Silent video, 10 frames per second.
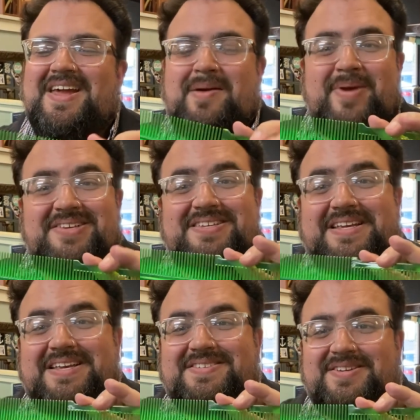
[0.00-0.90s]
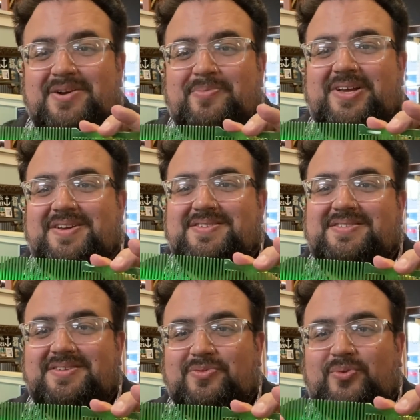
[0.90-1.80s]
It makes it easier because
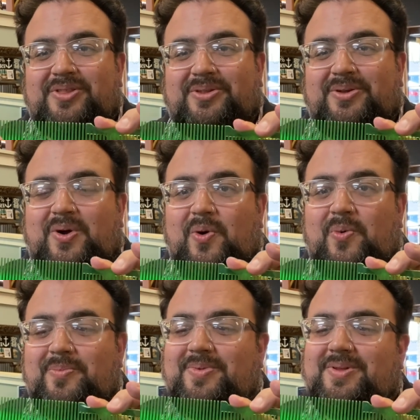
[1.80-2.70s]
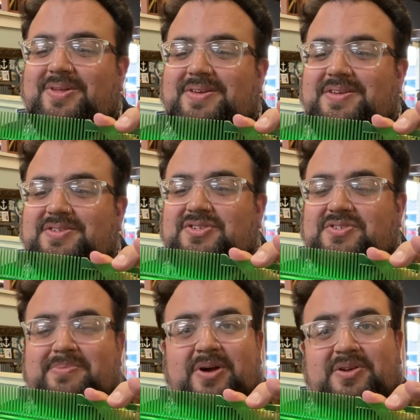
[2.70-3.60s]
the width of the comb is
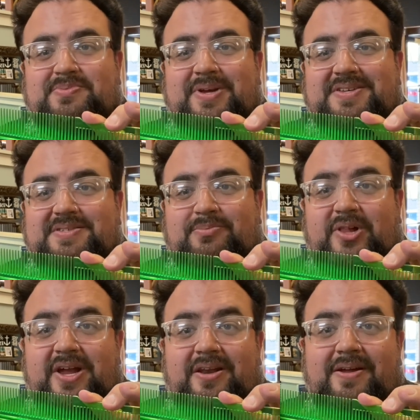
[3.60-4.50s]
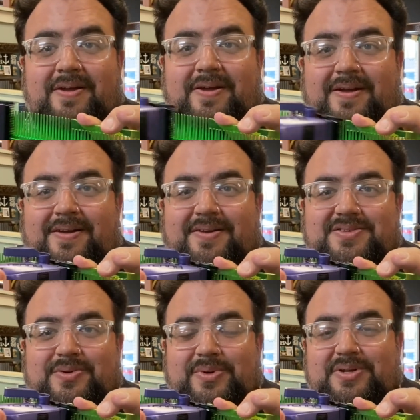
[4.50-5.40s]
just about as big as the blade.
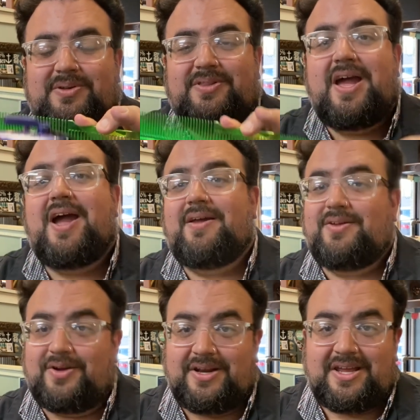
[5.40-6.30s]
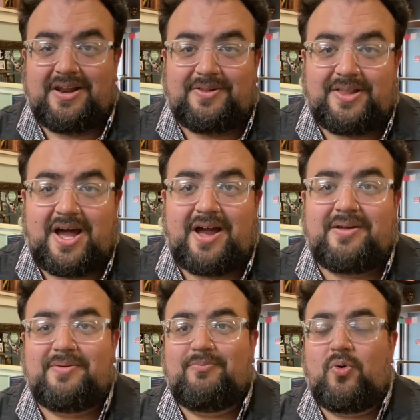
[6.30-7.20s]
So when you do that, you're going to get a lot
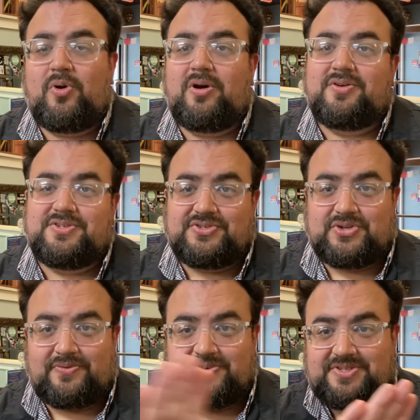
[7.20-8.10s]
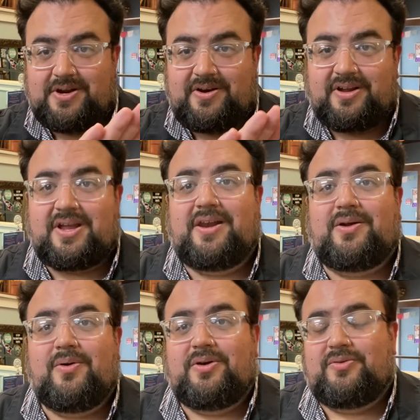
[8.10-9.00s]
more just surface area kind of
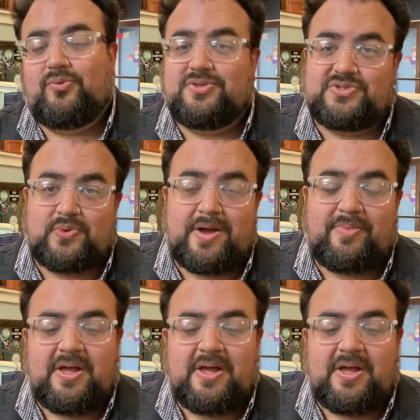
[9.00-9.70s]
going in one swipe.